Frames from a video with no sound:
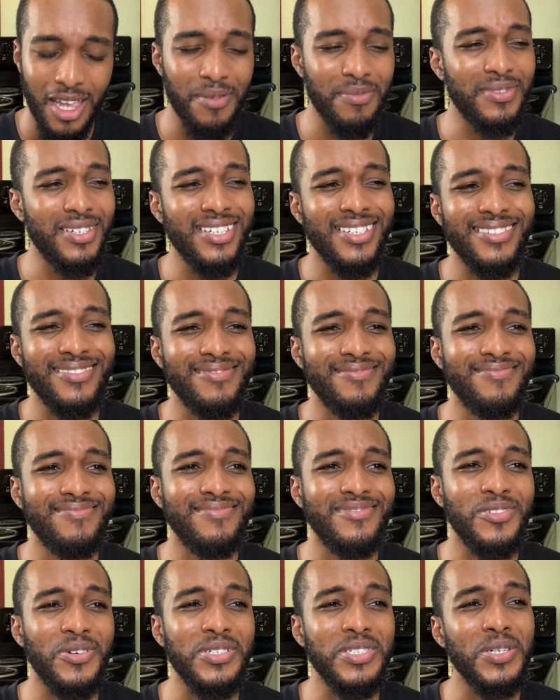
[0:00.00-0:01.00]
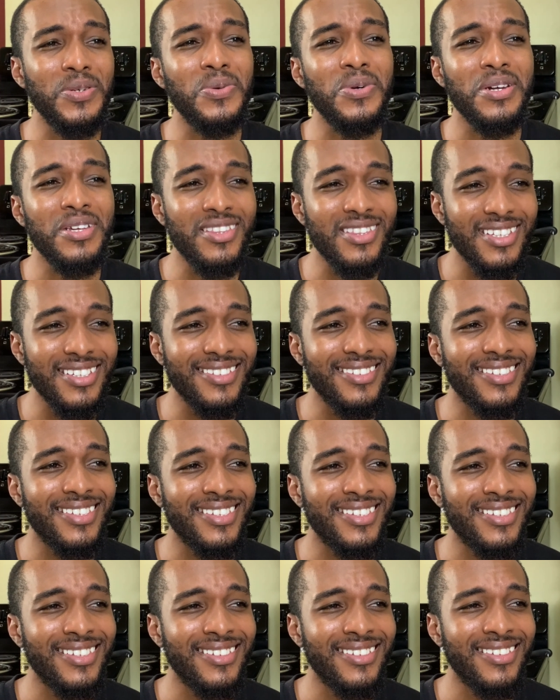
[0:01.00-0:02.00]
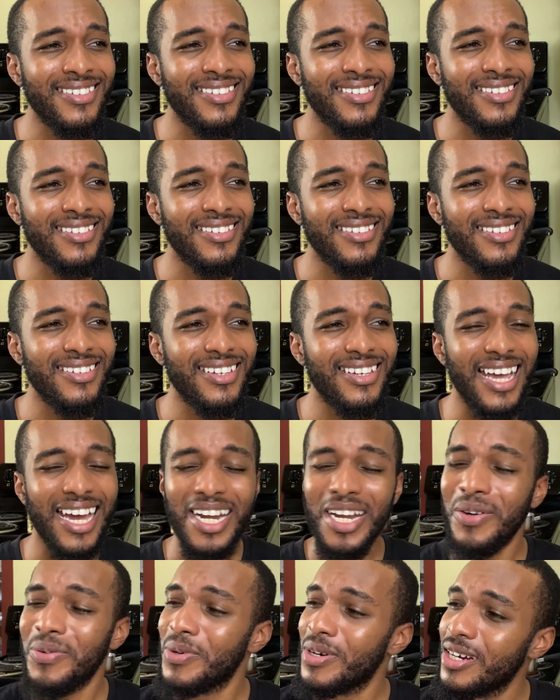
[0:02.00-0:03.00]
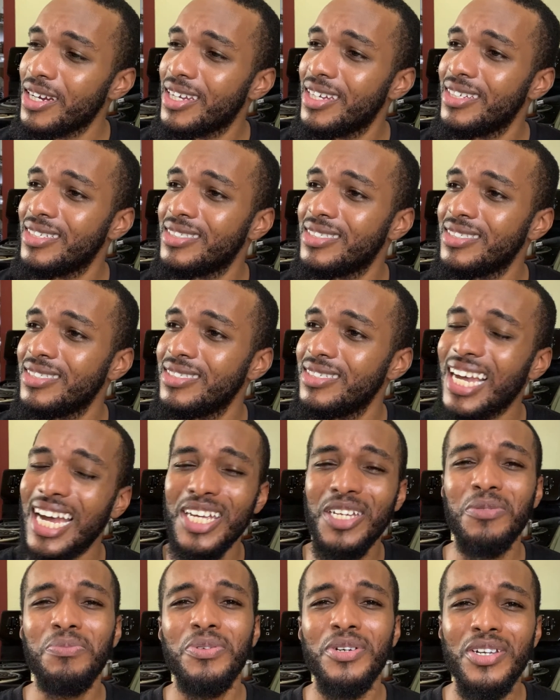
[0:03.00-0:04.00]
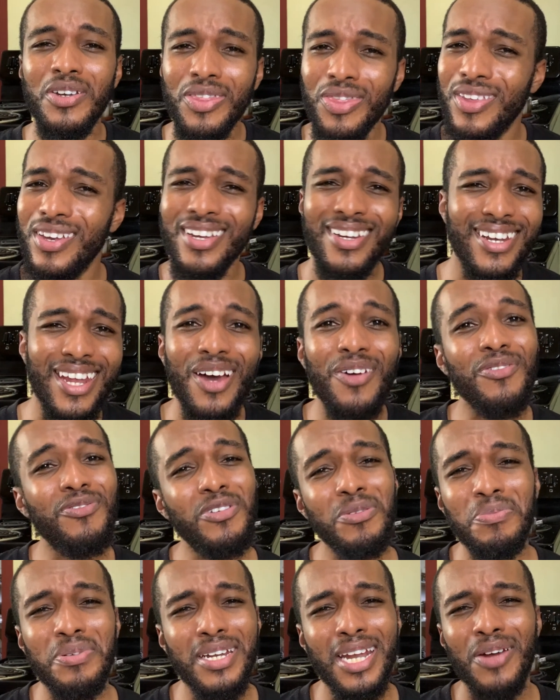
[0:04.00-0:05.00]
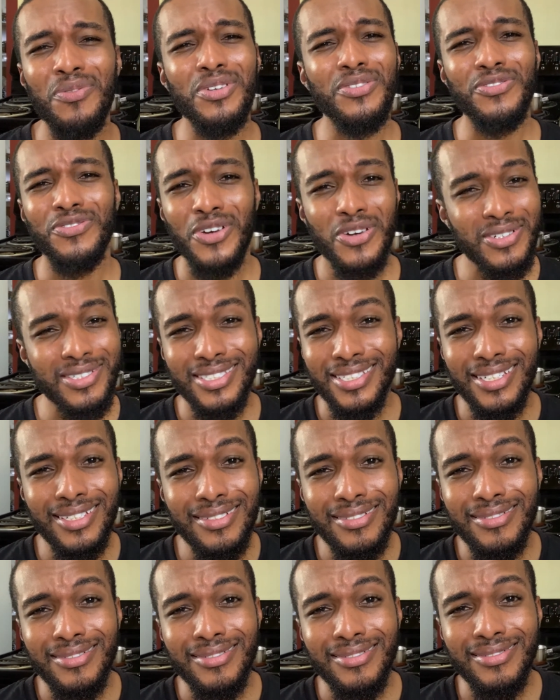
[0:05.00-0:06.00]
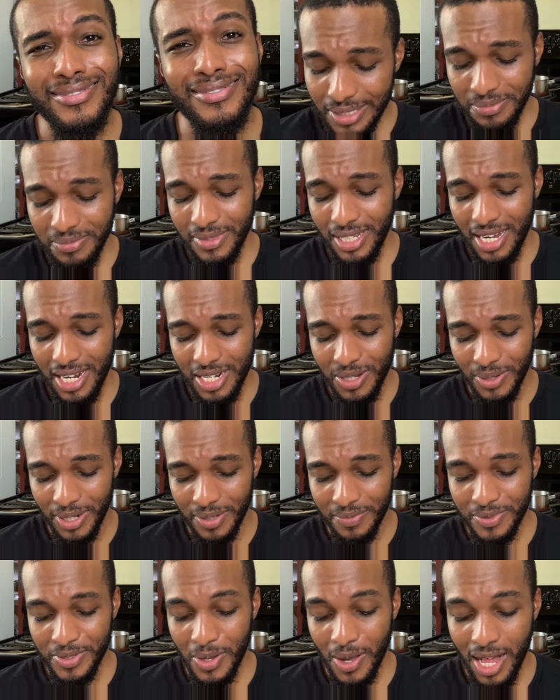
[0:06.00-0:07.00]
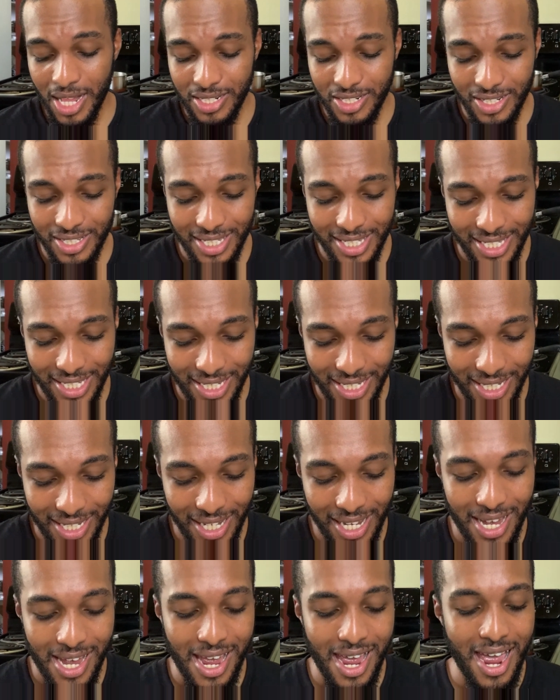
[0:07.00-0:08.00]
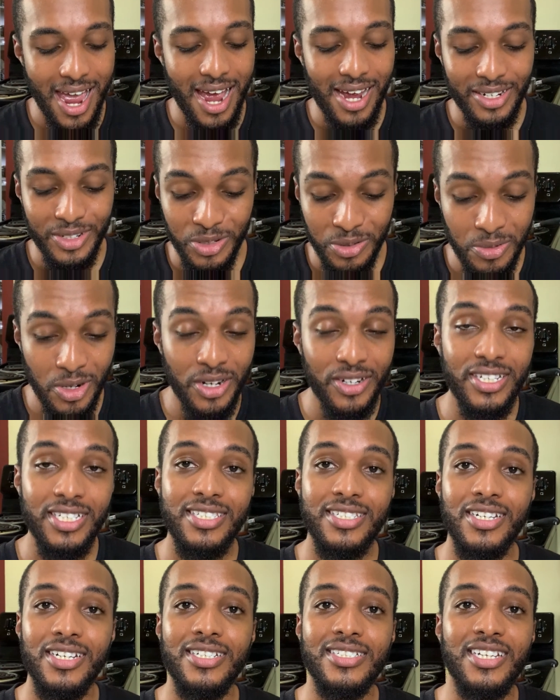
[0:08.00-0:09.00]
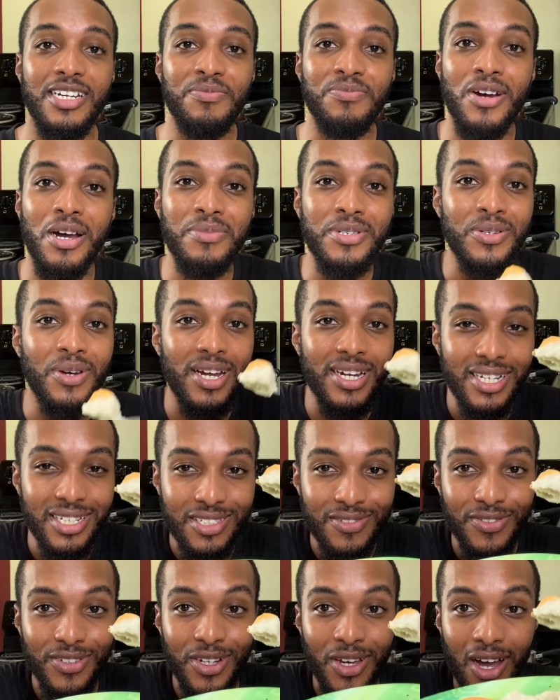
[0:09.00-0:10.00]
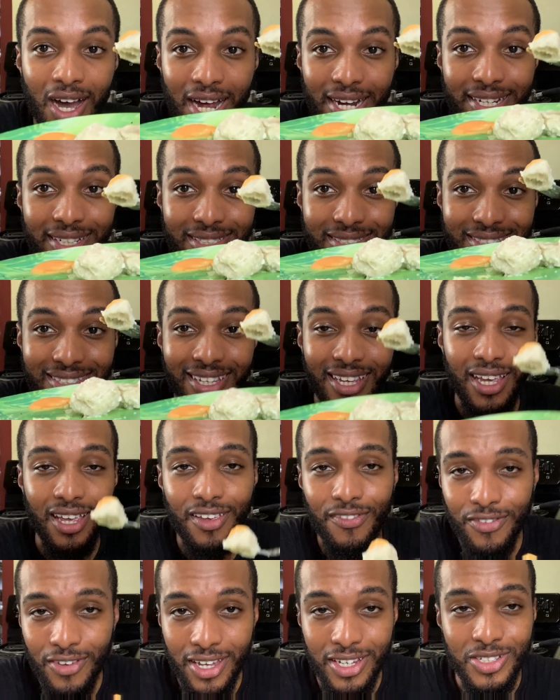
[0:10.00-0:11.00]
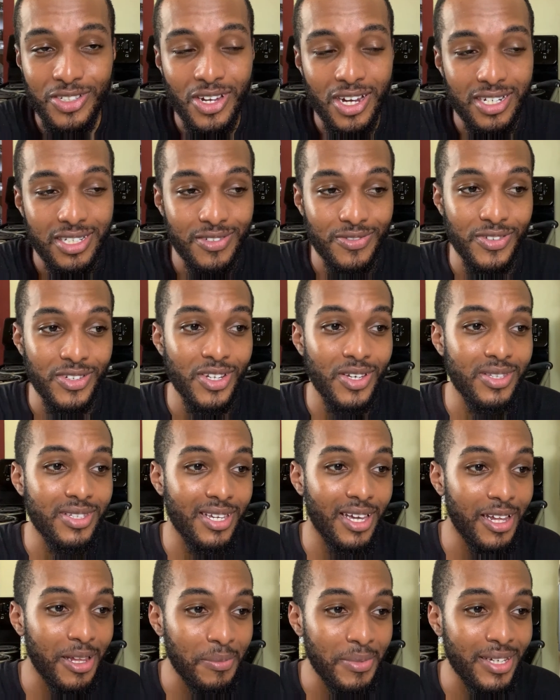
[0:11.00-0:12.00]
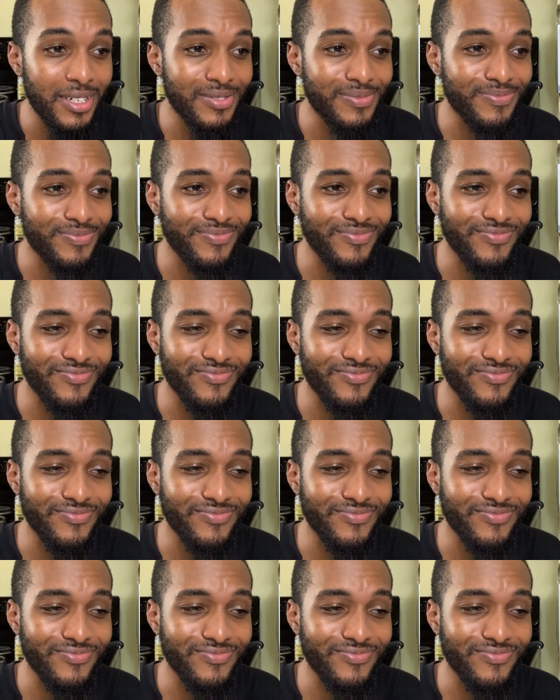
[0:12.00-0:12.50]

I mean, was it worth it? Can I work it? Can you put your thing down, flip it and reverse it? Anyway, so I'll just do more research and probably do a next video on it. If you enjoyed this video, tell me.